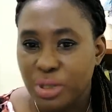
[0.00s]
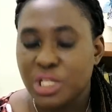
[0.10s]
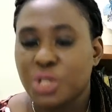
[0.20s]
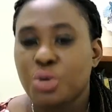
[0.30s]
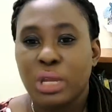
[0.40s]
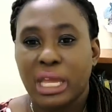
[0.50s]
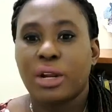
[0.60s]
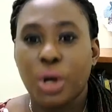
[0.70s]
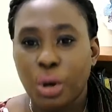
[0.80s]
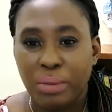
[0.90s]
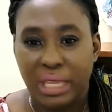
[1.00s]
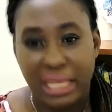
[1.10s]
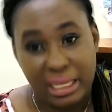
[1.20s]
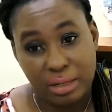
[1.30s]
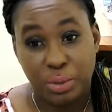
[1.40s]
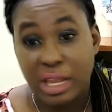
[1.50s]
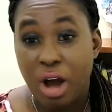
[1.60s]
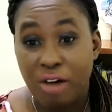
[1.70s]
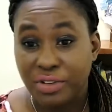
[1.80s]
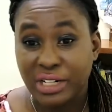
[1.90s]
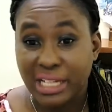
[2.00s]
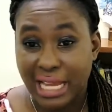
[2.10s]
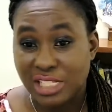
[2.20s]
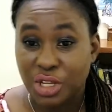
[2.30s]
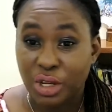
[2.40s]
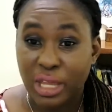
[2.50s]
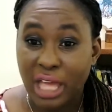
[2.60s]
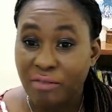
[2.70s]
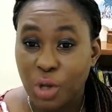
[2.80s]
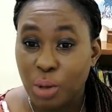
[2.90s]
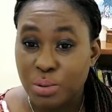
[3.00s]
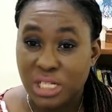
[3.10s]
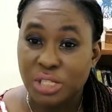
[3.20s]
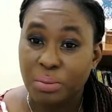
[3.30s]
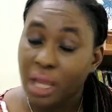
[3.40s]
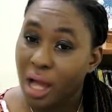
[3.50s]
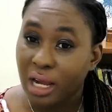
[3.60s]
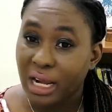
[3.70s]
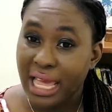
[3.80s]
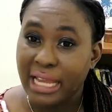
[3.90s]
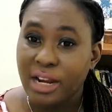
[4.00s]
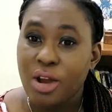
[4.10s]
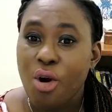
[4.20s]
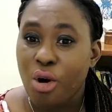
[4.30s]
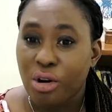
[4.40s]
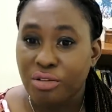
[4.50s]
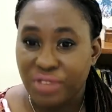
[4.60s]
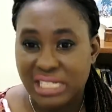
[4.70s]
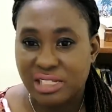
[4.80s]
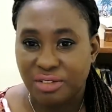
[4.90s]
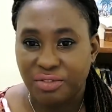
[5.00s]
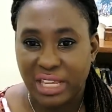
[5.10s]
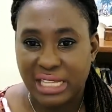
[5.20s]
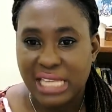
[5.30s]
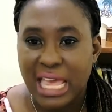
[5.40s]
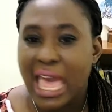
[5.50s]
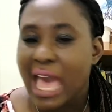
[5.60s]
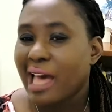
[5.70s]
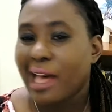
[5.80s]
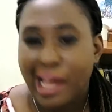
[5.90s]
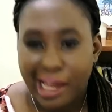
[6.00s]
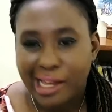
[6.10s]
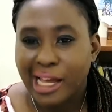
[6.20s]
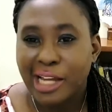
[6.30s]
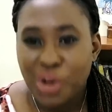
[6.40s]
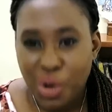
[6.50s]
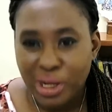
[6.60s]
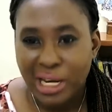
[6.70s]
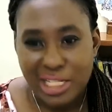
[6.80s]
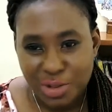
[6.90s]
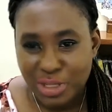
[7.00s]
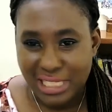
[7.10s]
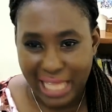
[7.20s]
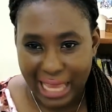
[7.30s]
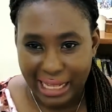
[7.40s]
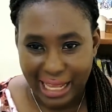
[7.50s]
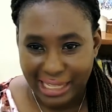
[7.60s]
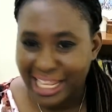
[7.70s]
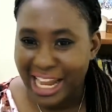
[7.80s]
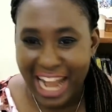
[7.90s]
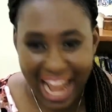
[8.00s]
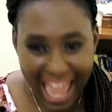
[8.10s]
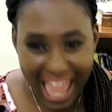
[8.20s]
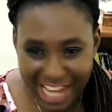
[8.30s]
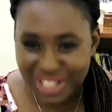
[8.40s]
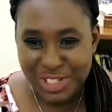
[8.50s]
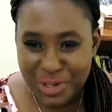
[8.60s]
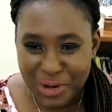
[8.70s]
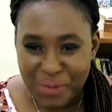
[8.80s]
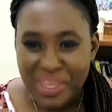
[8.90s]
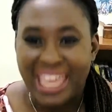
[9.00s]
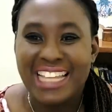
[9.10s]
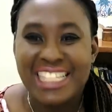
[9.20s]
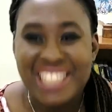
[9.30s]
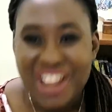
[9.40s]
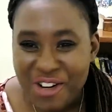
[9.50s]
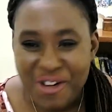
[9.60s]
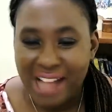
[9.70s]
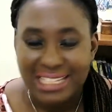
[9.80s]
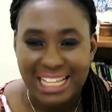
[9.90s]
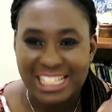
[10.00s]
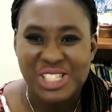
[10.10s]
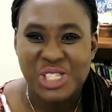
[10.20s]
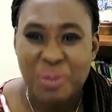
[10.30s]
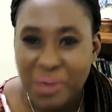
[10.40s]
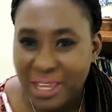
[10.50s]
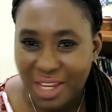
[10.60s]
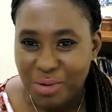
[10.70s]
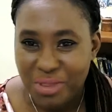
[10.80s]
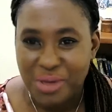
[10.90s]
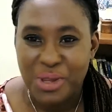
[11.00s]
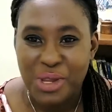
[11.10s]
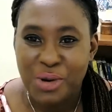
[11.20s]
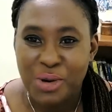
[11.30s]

So you can come in, we offer the class, so you can have option to be online or face-to-face. And our lecturers like that. They like to interact and to speak with you.